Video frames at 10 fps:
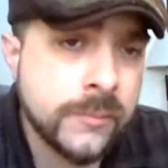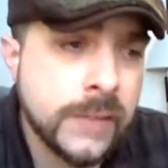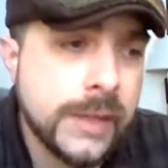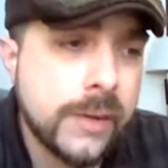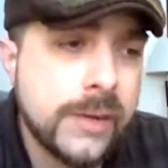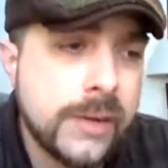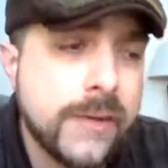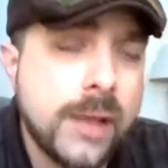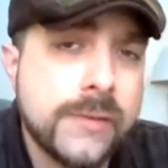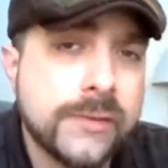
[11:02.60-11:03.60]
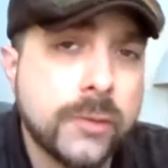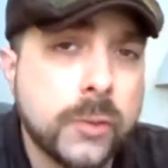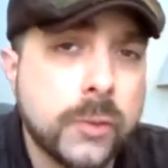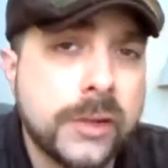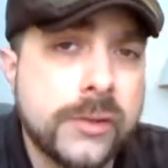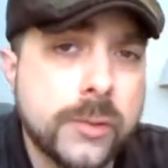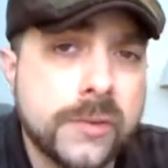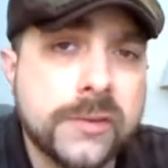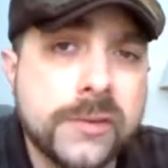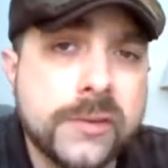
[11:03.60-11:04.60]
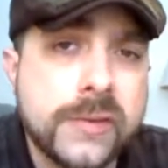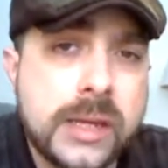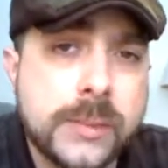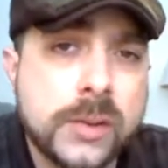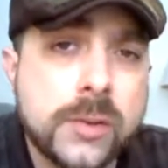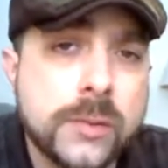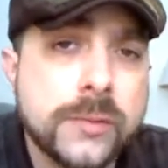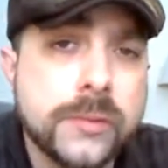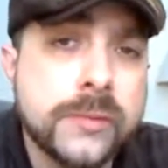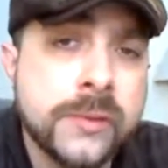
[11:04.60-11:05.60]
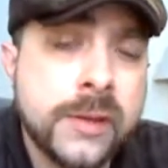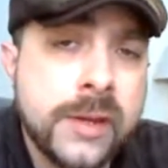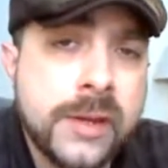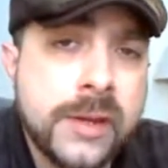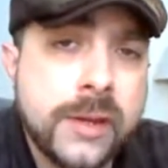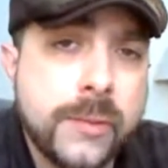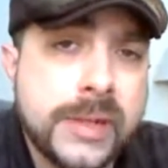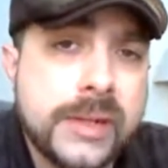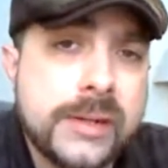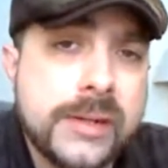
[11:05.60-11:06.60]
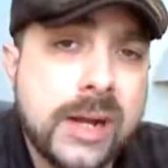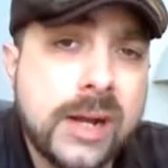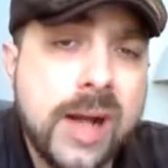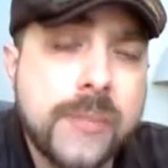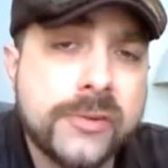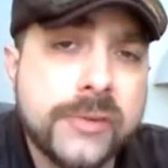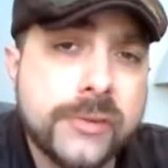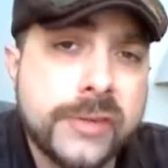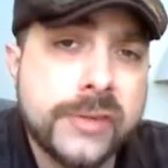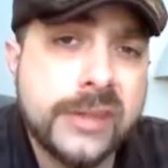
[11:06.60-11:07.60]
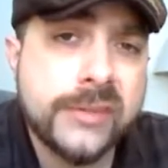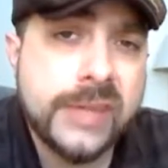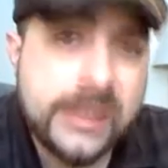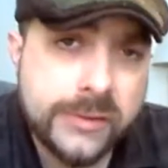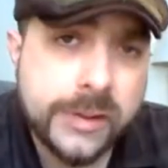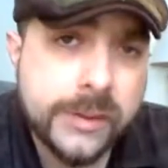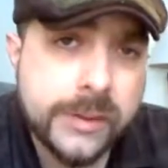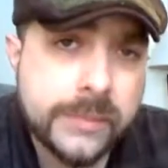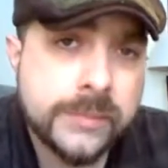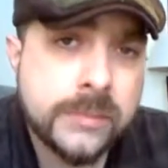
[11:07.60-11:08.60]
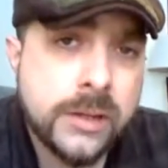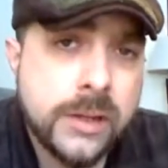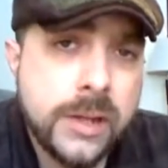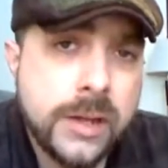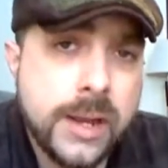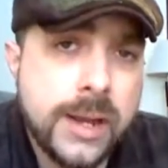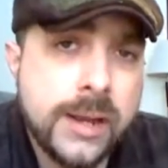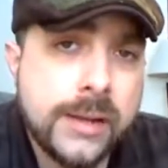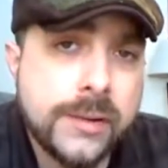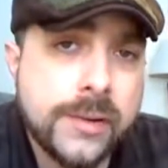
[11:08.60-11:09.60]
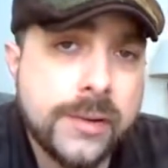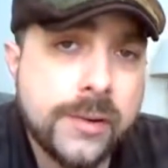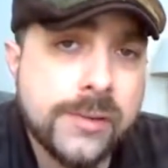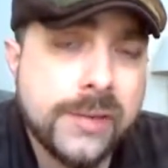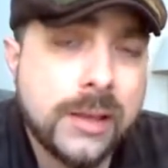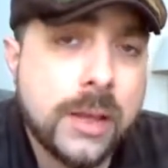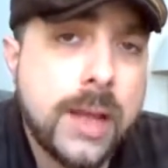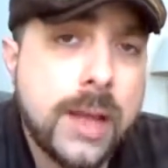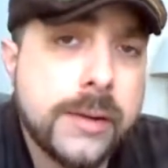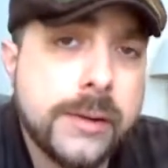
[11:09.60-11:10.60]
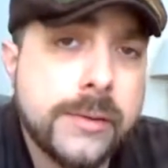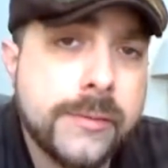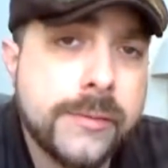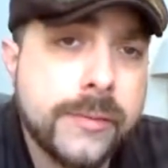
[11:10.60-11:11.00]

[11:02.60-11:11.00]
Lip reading: You know, and if all of us are working towards the same goals, we can accomplish those things easier. And there's a lot of